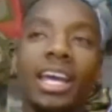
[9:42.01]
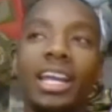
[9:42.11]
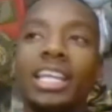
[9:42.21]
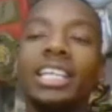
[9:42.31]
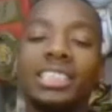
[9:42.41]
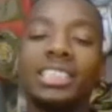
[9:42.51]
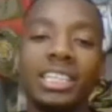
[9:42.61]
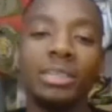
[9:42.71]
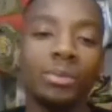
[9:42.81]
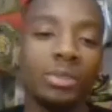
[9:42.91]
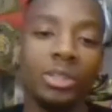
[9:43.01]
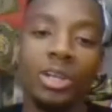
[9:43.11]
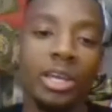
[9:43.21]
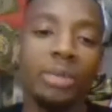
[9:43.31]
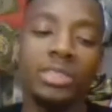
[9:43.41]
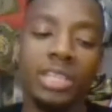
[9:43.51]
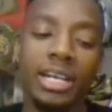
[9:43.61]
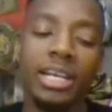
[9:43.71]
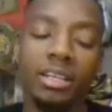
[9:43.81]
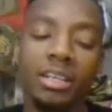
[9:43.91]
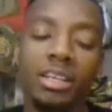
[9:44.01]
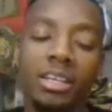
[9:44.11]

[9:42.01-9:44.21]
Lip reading: And he seen, he was like,